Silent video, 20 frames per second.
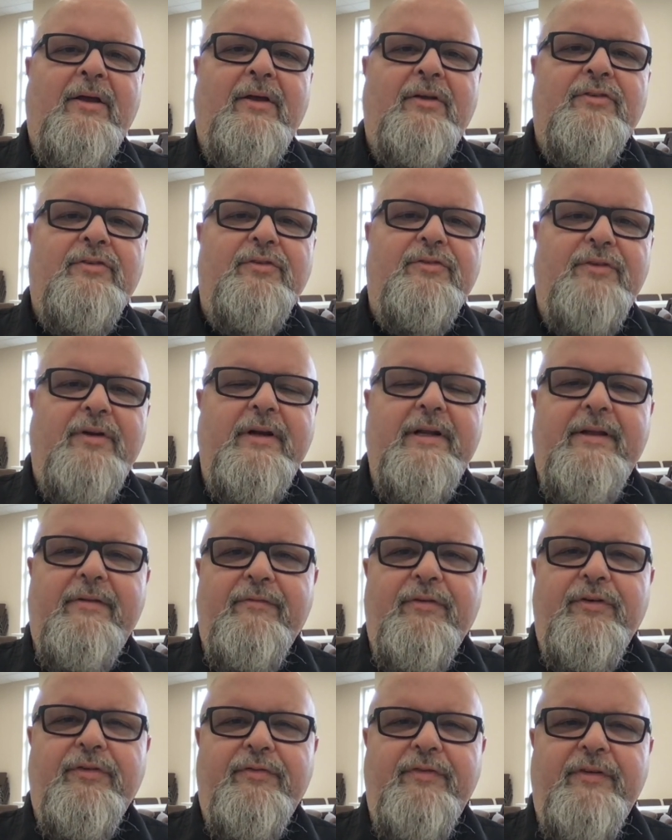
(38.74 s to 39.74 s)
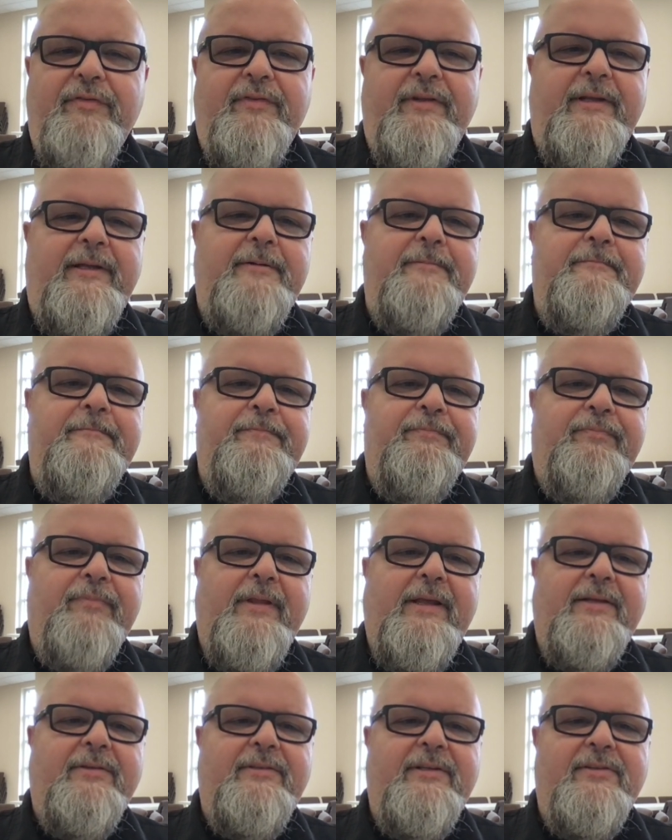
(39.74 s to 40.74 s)
So starting in verse 15,
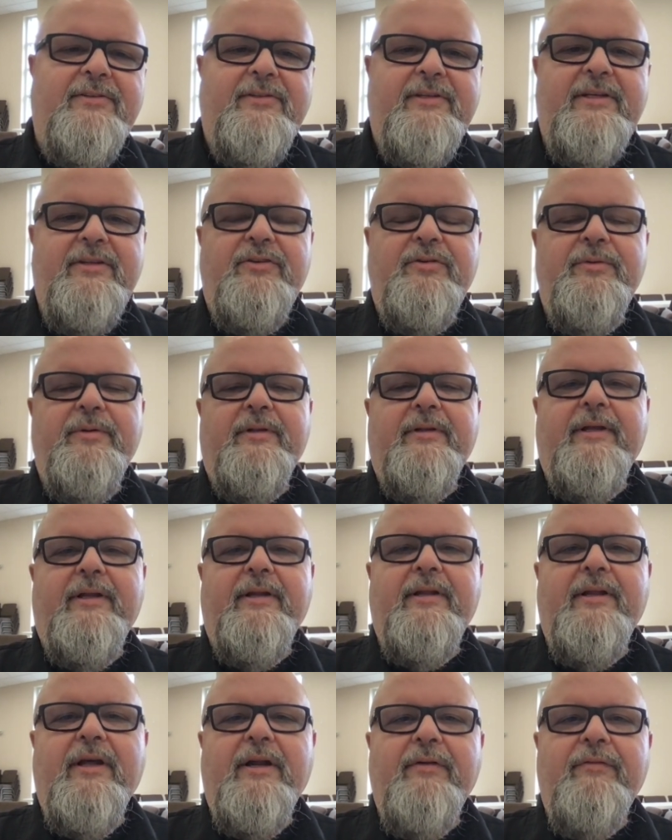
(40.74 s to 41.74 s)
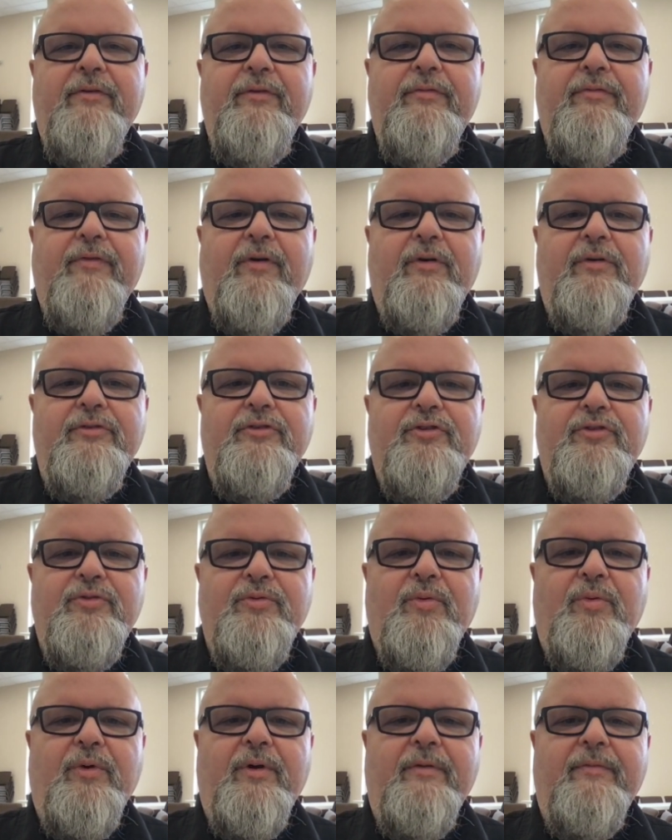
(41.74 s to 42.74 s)
it says, "See to it that none of you falls
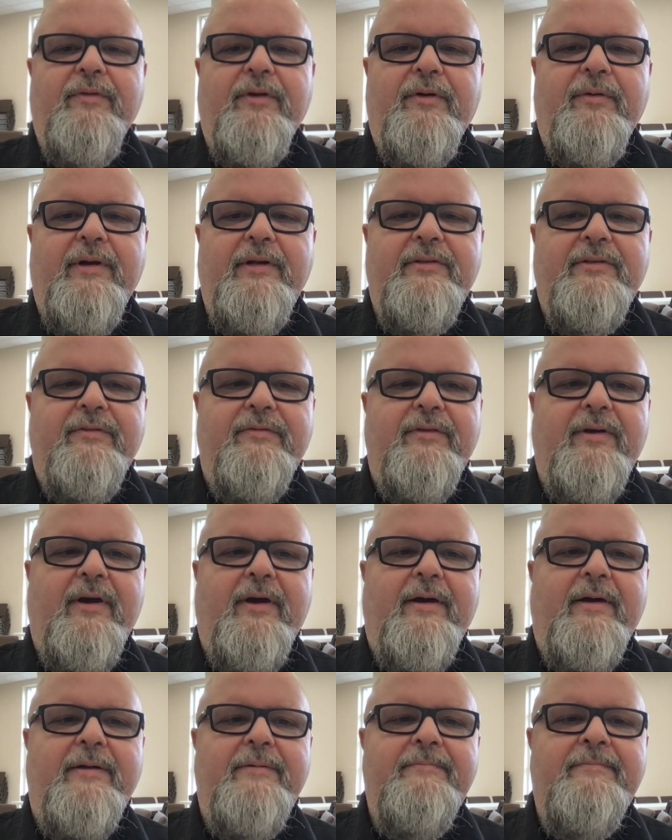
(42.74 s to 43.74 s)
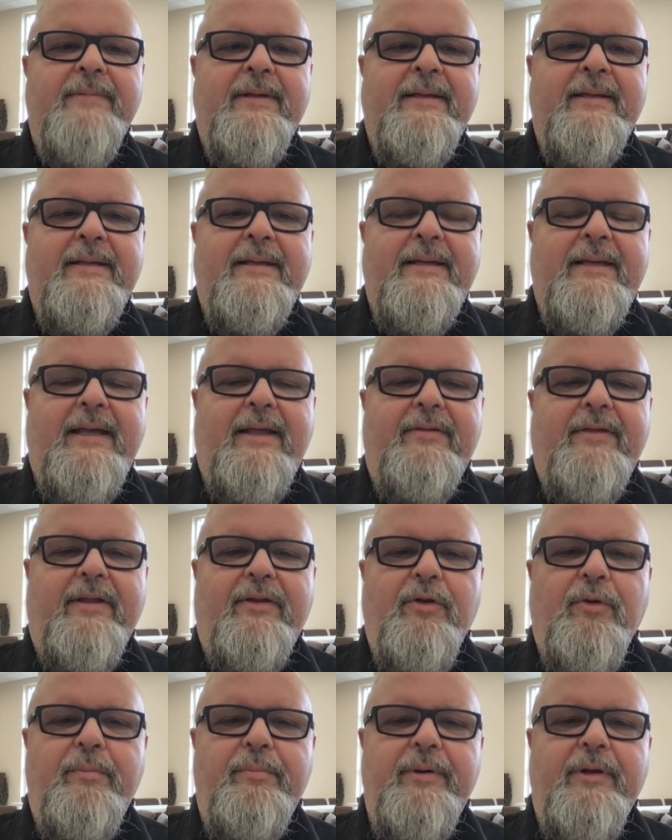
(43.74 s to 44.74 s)
short of the grace of God, and that
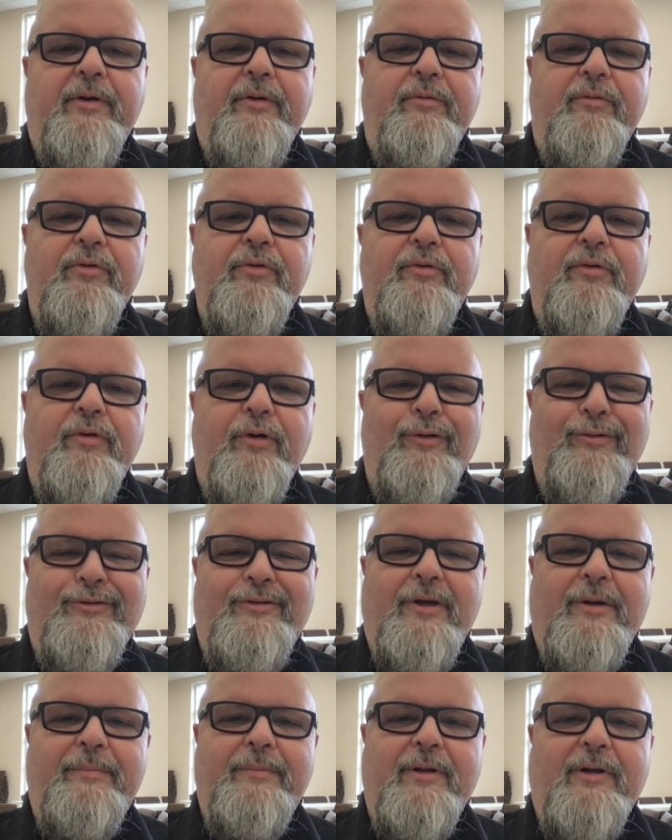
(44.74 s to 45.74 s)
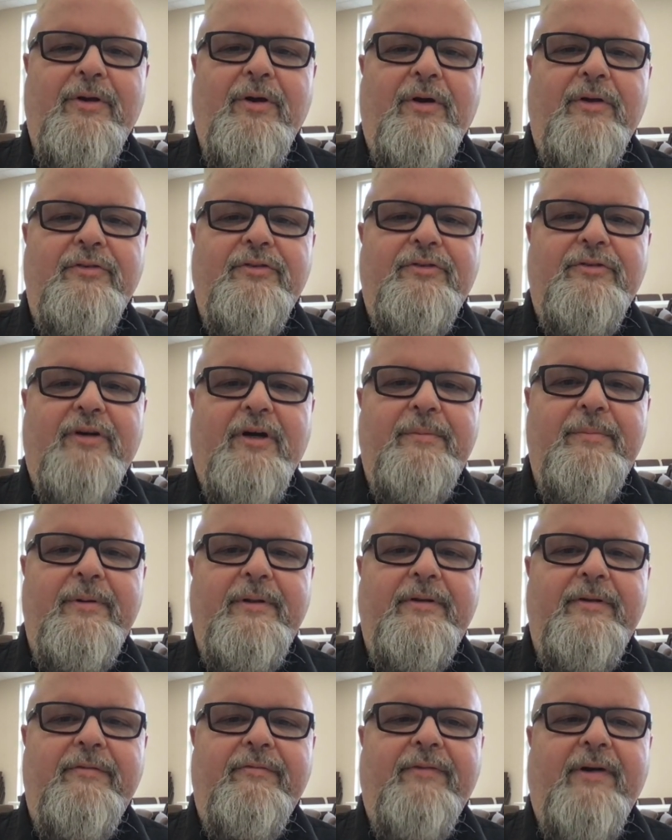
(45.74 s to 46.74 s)
no bitter root grows up to cause trouble
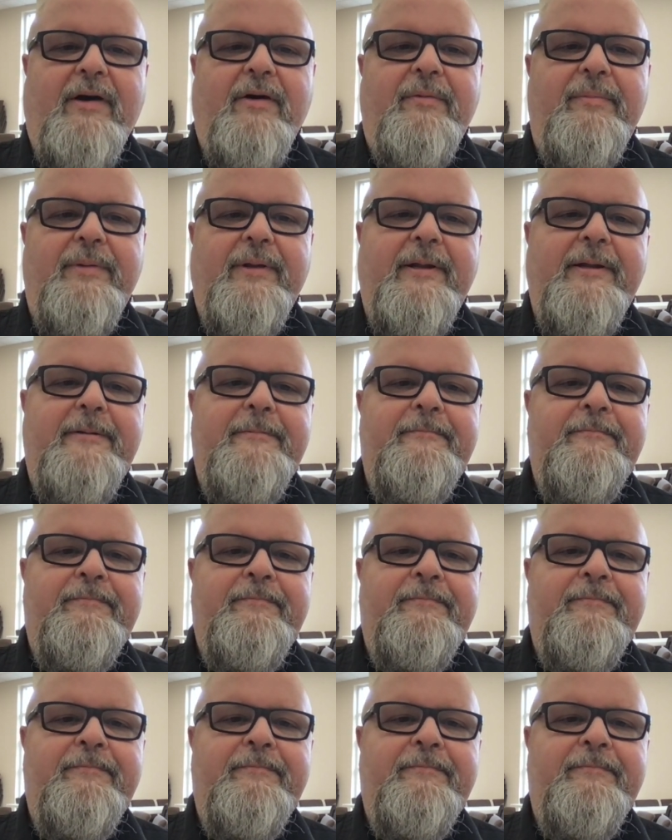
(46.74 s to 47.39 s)
and defile many.